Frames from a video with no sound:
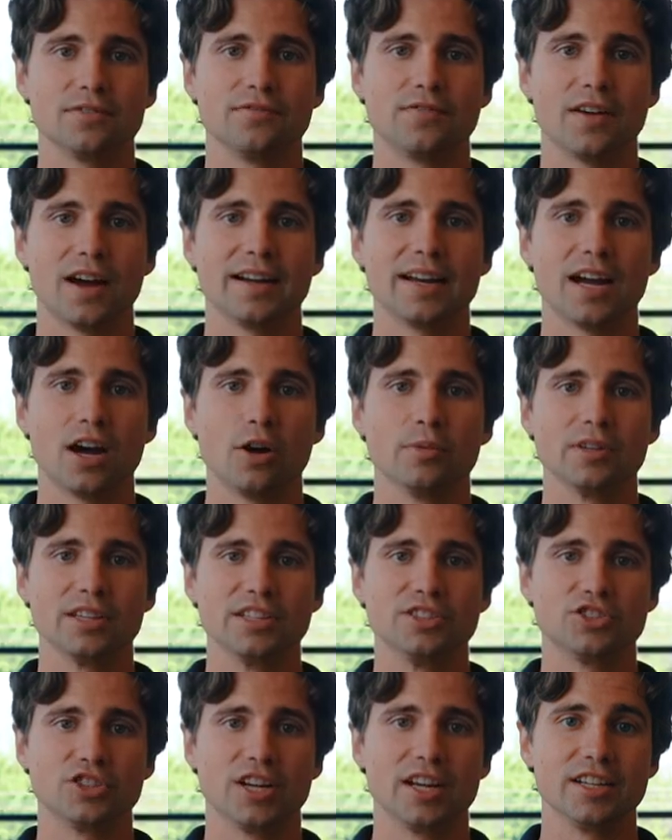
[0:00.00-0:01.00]
to find out when
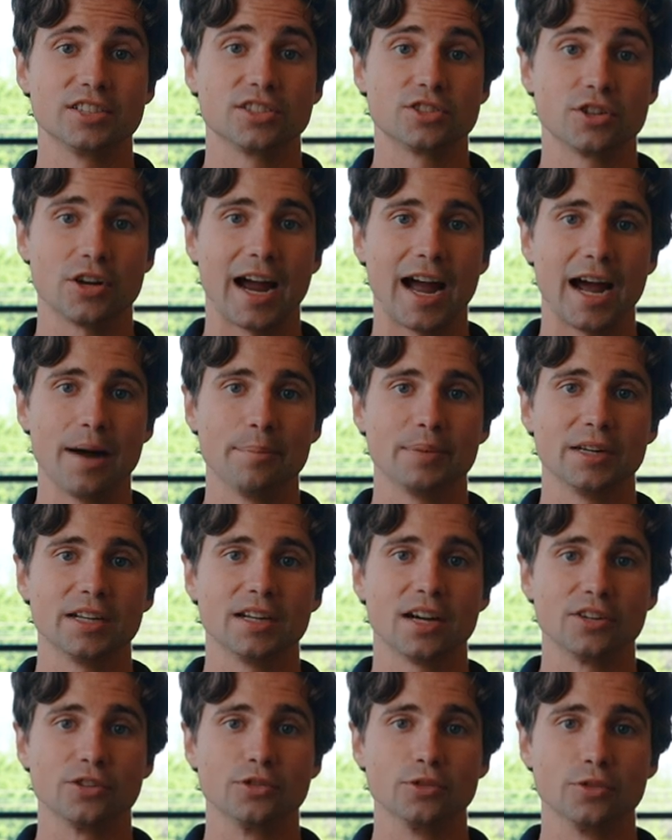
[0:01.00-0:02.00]
these changes are happening
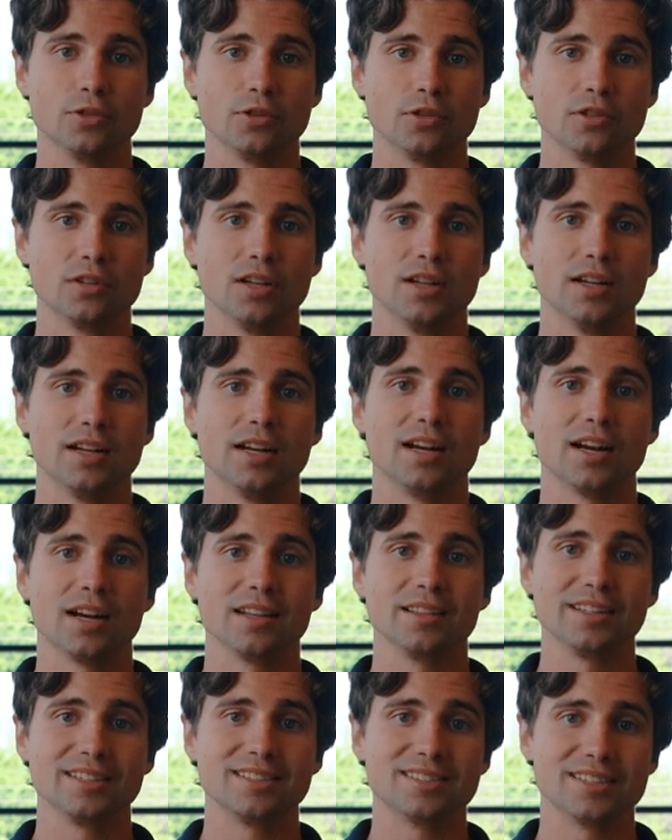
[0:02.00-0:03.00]
on Google and
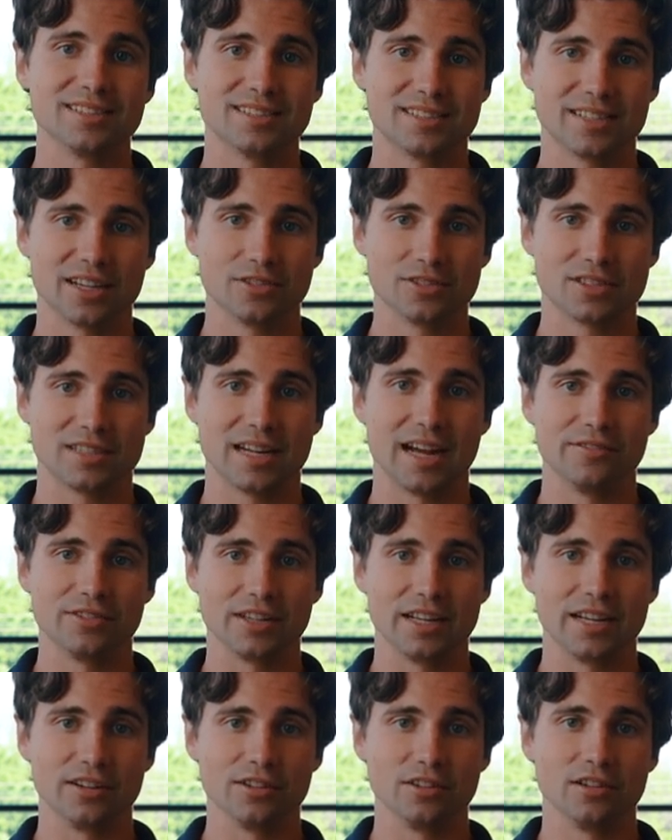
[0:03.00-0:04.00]
on LinkedIn Sales
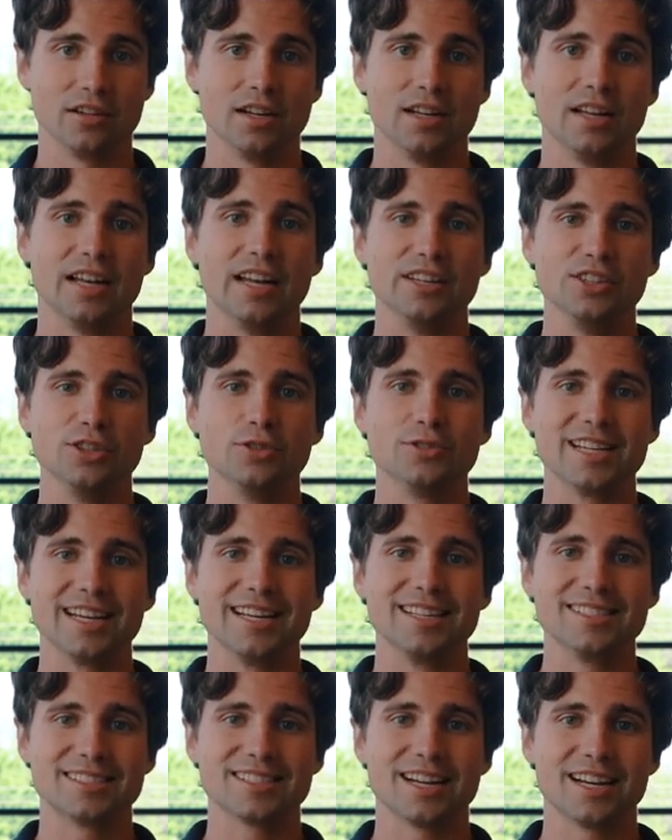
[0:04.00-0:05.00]
Navigator, and use
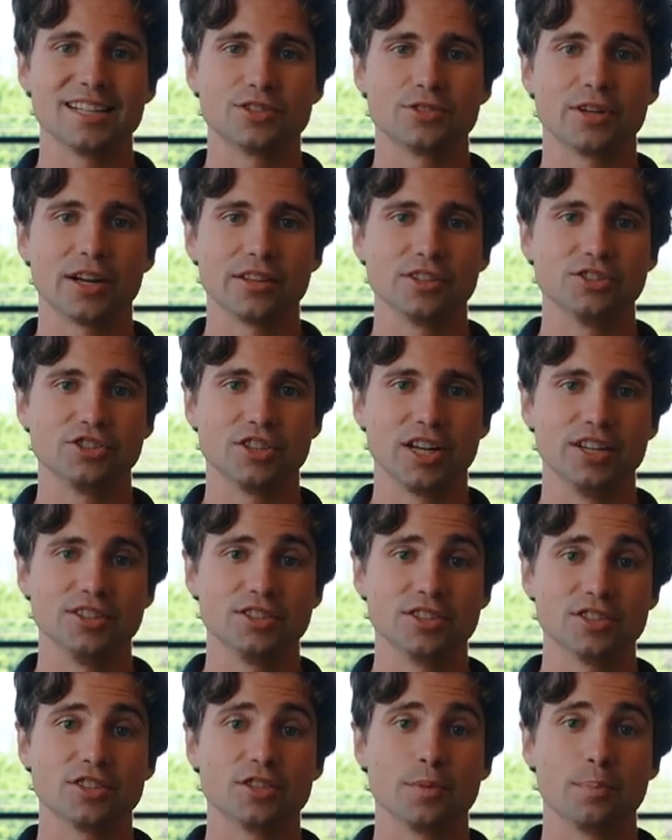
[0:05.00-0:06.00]
insights around the
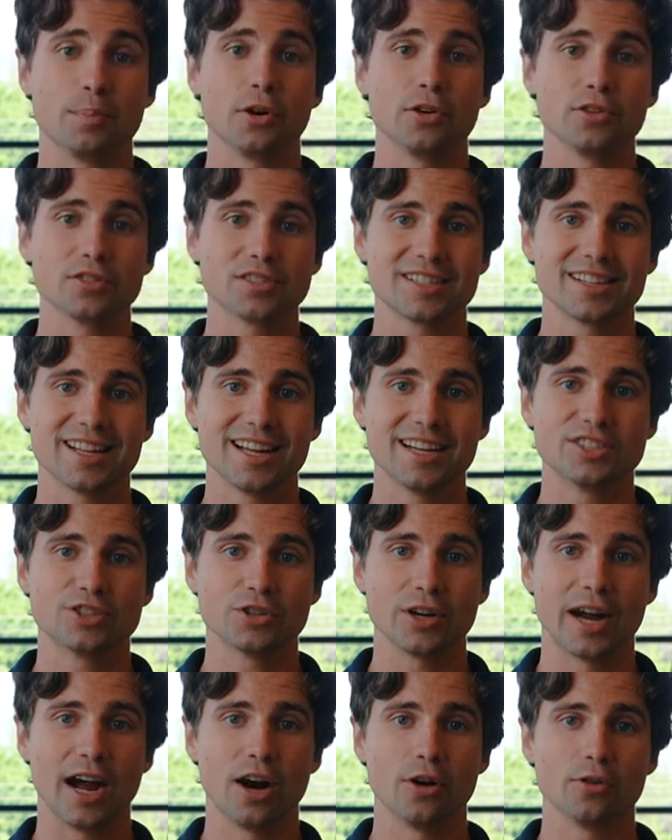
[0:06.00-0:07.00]
changes to personalize
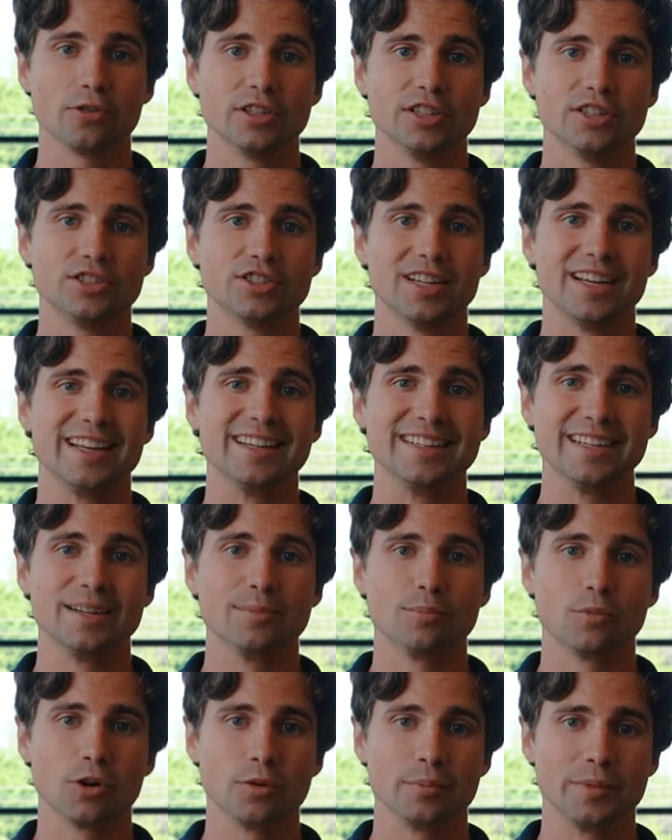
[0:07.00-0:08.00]
your outreach and
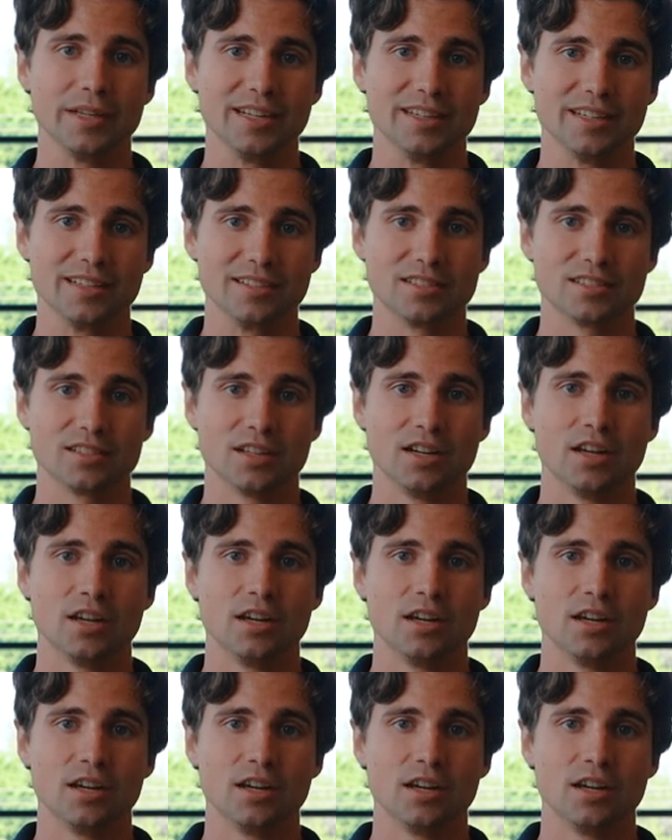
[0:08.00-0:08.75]
get more meetings.